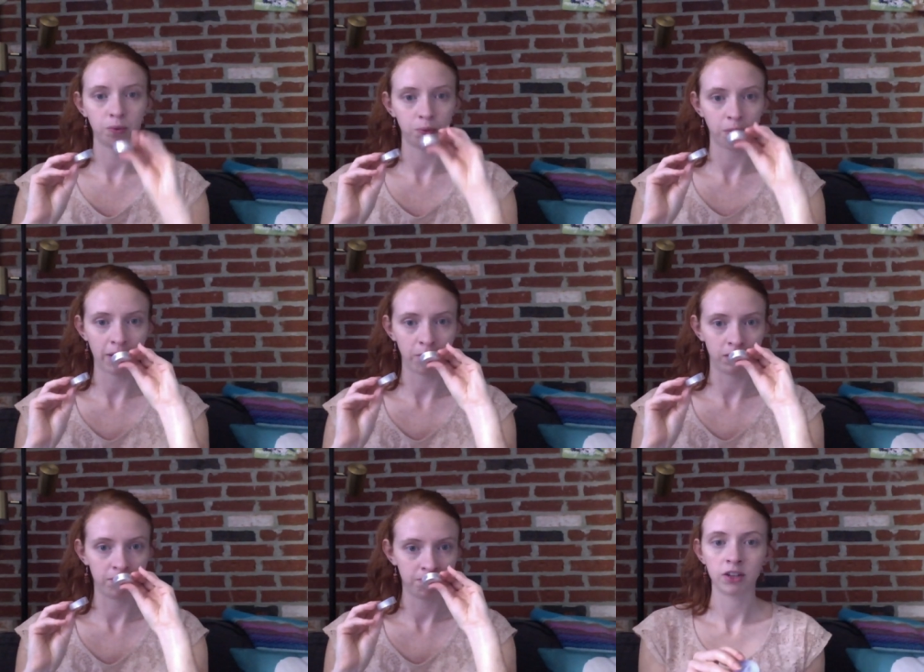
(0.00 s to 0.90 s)
white
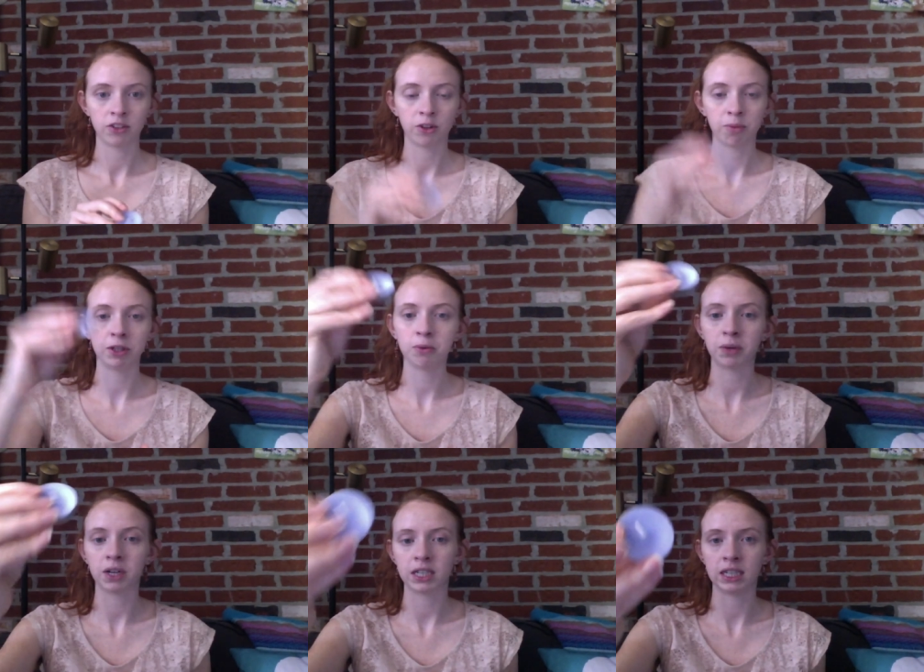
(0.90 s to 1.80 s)
one. So the blue
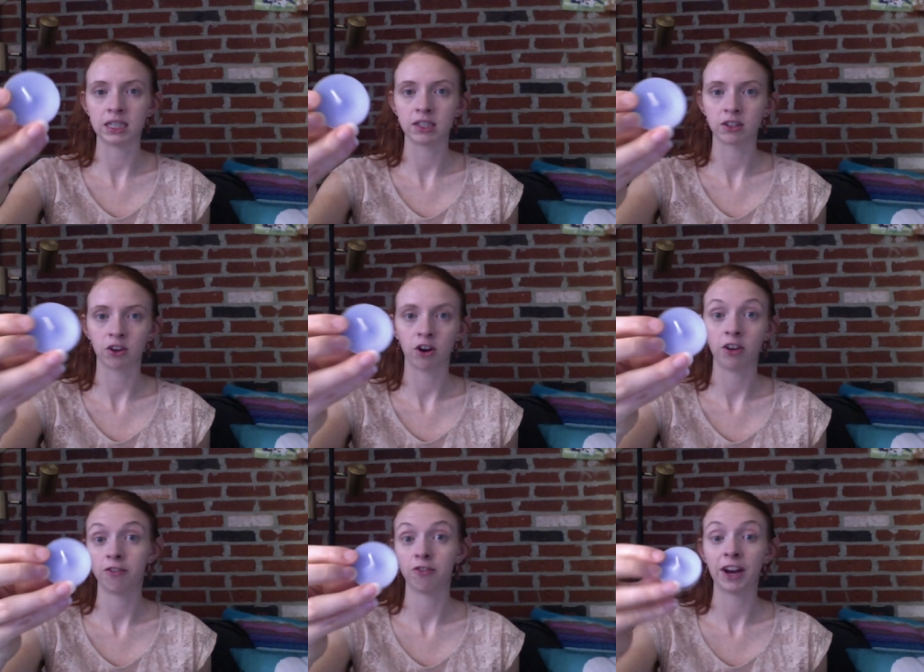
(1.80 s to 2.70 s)
one is
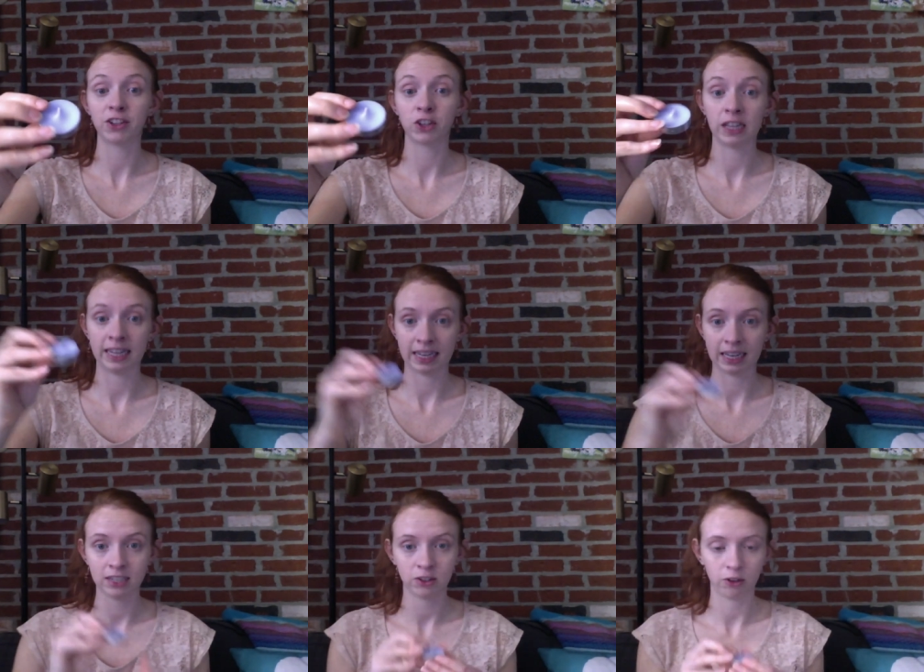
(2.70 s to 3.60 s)
called fresh linen,